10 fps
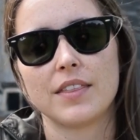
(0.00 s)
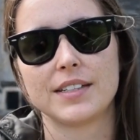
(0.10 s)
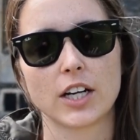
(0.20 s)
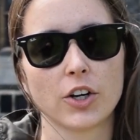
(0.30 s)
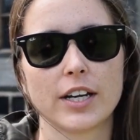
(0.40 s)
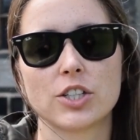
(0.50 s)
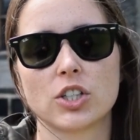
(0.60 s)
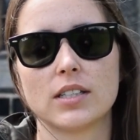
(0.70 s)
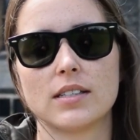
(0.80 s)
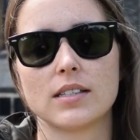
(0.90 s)
the
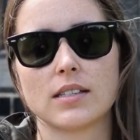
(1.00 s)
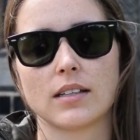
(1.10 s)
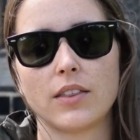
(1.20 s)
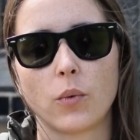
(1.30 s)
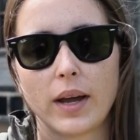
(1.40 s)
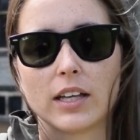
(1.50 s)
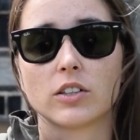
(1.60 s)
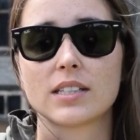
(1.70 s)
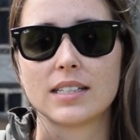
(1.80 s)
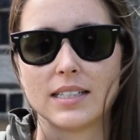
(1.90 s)
decorations and the way it
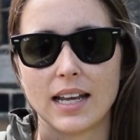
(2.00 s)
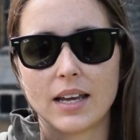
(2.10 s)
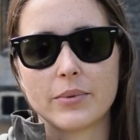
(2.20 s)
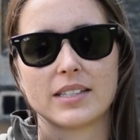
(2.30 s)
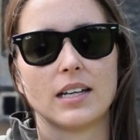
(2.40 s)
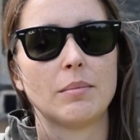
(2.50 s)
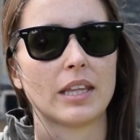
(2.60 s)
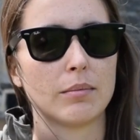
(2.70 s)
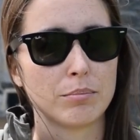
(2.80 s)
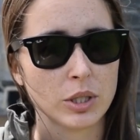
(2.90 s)
looks today was done by
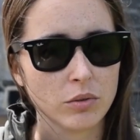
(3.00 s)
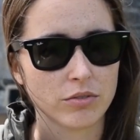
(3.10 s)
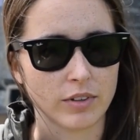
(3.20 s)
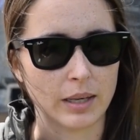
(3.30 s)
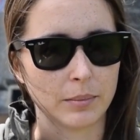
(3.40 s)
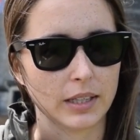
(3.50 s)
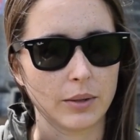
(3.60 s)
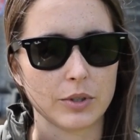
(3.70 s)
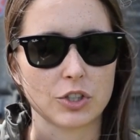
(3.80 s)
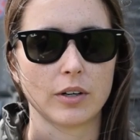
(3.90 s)
the Bute
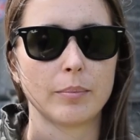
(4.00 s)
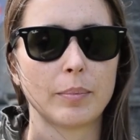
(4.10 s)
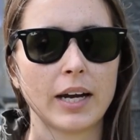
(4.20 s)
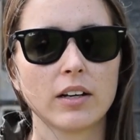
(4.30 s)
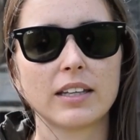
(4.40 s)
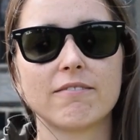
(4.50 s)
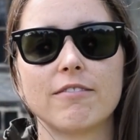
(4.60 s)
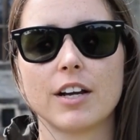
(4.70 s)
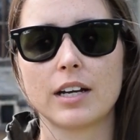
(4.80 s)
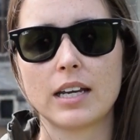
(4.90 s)
family, which are apparently
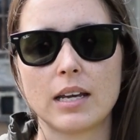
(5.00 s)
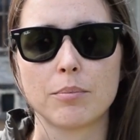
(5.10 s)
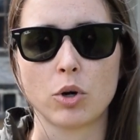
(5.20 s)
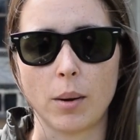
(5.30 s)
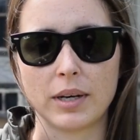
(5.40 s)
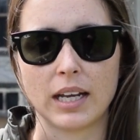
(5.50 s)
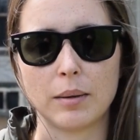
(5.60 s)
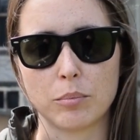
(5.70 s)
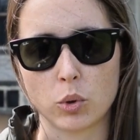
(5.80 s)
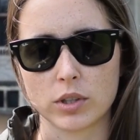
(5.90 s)
very prominent and
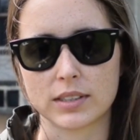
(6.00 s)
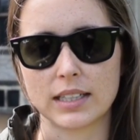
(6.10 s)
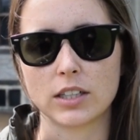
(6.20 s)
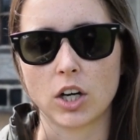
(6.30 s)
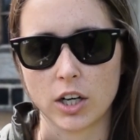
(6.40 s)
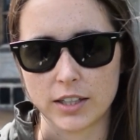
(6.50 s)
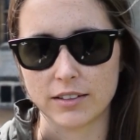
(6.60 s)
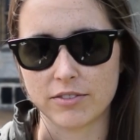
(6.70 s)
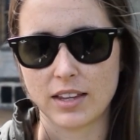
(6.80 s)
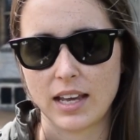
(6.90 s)
important in
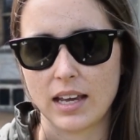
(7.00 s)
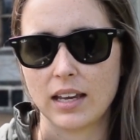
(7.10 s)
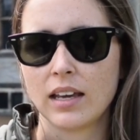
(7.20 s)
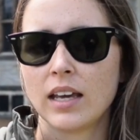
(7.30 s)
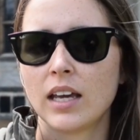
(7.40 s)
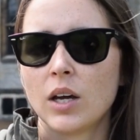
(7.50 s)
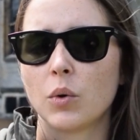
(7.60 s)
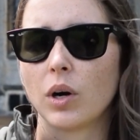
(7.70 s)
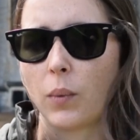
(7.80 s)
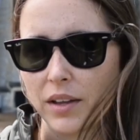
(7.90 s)
Cardiff. They
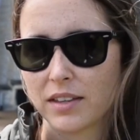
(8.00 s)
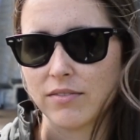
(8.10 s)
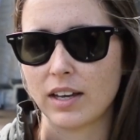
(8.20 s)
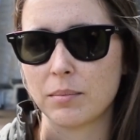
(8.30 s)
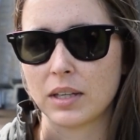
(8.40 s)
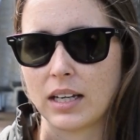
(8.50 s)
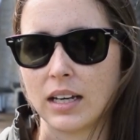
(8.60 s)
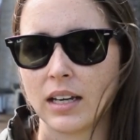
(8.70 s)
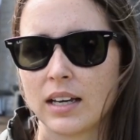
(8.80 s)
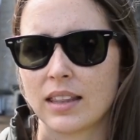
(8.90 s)
were a wealthy
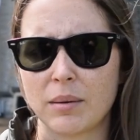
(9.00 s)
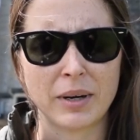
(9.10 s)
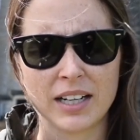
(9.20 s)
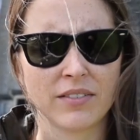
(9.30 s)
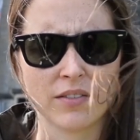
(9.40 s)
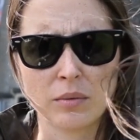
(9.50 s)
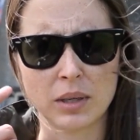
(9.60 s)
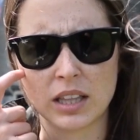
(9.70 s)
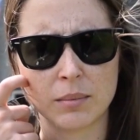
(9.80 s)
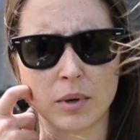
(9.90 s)
family. They might have even
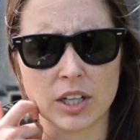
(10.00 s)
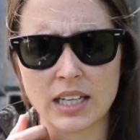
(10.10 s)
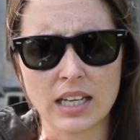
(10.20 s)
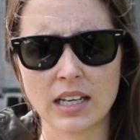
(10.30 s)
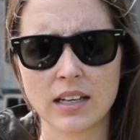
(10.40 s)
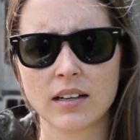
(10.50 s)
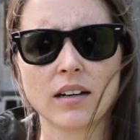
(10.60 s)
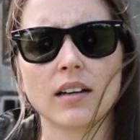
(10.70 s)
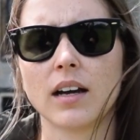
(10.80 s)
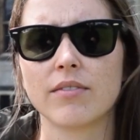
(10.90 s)
been the marquis
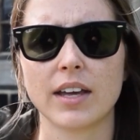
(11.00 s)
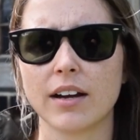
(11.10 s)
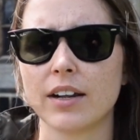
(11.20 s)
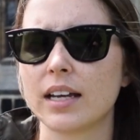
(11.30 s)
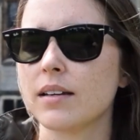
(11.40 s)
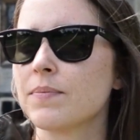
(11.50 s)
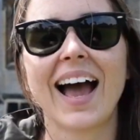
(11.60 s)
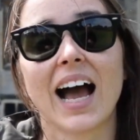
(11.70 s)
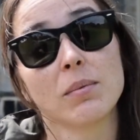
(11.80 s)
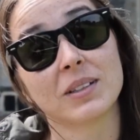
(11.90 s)
of the area.
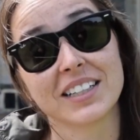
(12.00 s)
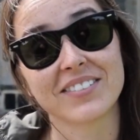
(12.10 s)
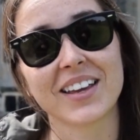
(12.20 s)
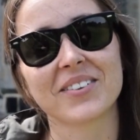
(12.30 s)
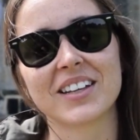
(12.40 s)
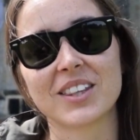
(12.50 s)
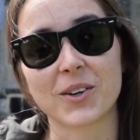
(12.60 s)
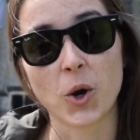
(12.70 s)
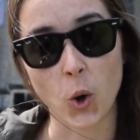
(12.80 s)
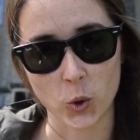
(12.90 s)
I believe they were in the
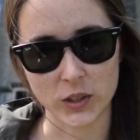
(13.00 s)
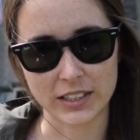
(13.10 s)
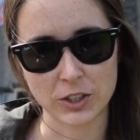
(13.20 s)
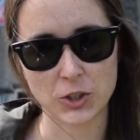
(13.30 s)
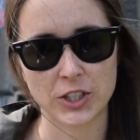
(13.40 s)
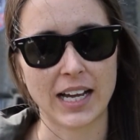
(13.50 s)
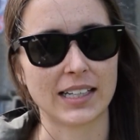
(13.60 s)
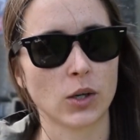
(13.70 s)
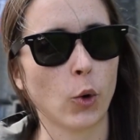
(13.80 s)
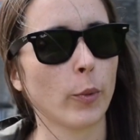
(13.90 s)
coal industry,
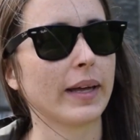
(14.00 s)
had coal